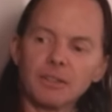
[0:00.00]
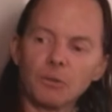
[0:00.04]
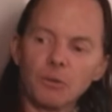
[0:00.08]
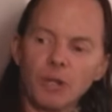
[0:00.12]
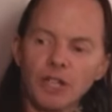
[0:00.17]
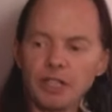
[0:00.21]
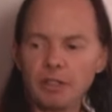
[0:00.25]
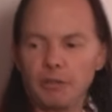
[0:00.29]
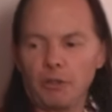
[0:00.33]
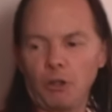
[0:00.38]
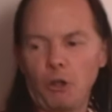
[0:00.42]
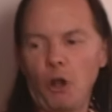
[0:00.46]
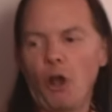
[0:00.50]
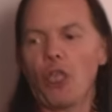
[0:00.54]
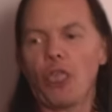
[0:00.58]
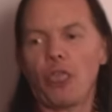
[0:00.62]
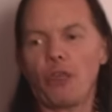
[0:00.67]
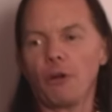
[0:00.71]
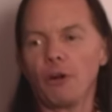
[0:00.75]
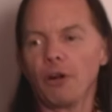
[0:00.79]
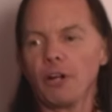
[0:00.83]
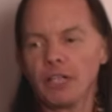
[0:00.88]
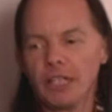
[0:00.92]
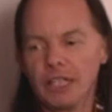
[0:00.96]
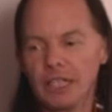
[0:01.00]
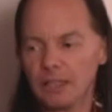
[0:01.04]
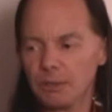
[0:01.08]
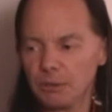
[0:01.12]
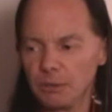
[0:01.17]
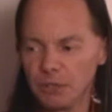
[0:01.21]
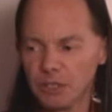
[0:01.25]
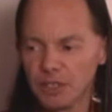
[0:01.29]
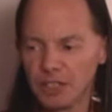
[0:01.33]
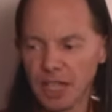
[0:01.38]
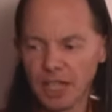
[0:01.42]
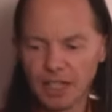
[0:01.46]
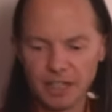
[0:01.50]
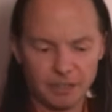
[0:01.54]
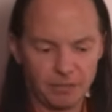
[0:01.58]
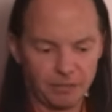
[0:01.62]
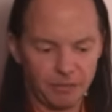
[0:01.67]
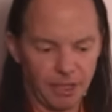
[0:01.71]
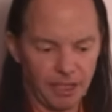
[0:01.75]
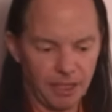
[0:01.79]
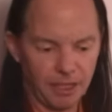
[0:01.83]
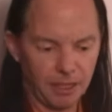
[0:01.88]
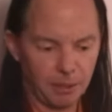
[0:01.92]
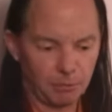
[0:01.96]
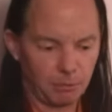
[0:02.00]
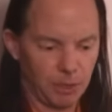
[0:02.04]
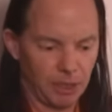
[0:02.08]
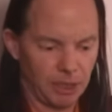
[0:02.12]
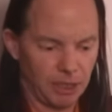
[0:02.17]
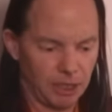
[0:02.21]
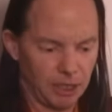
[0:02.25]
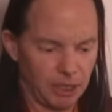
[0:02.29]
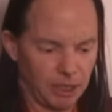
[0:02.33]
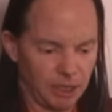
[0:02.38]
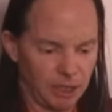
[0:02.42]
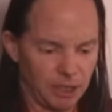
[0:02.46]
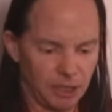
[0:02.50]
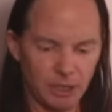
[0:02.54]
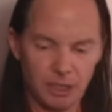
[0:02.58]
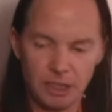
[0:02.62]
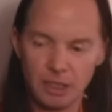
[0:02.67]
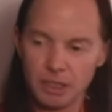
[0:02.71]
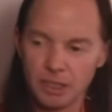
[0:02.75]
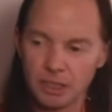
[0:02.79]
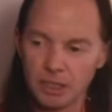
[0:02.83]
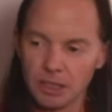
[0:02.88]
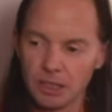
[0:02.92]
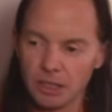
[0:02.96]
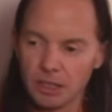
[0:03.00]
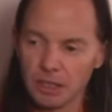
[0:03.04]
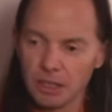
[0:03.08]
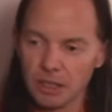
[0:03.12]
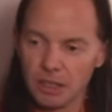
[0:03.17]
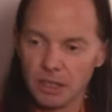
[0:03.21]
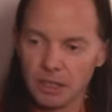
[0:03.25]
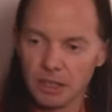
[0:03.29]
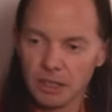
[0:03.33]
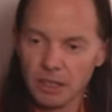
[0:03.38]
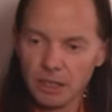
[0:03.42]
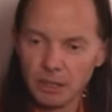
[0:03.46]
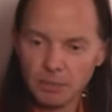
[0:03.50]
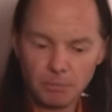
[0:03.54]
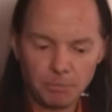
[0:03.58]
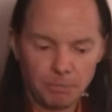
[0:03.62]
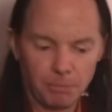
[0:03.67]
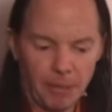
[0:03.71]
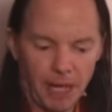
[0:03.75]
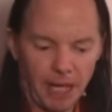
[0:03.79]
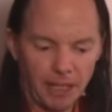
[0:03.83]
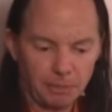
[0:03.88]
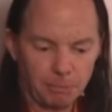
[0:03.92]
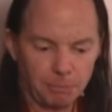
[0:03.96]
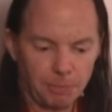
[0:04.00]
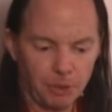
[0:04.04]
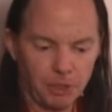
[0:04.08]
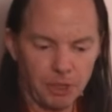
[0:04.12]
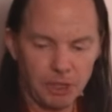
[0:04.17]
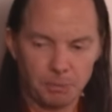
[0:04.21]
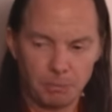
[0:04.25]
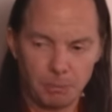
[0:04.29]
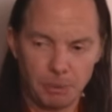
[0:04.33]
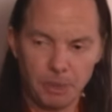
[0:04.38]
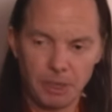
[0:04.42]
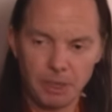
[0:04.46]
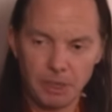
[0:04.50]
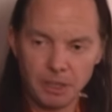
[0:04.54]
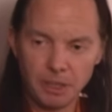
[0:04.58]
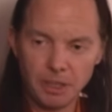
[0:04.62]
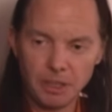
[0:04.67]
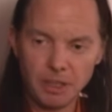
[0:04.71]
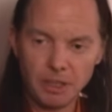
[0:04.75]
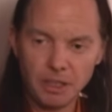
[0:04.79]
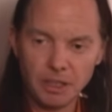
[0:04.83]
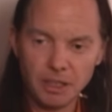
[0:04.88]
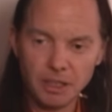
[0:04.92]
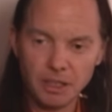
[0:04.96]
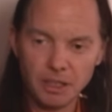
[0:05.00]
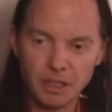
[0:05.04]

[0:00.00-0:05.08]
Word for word: What authority would satisfy anybody? Past Buddha's pretty good.